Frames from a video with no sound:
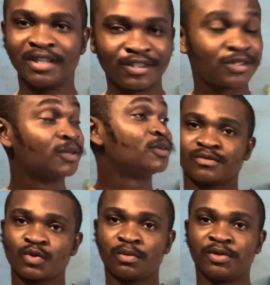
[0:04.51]
So
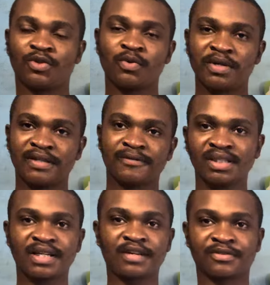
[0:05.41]
we'll be doing
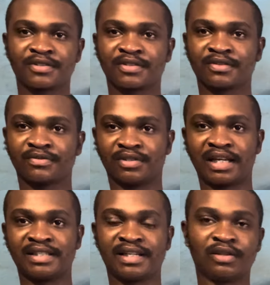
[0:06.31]
drafts for
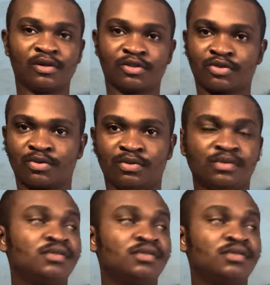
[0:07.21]
Nigerian Law School.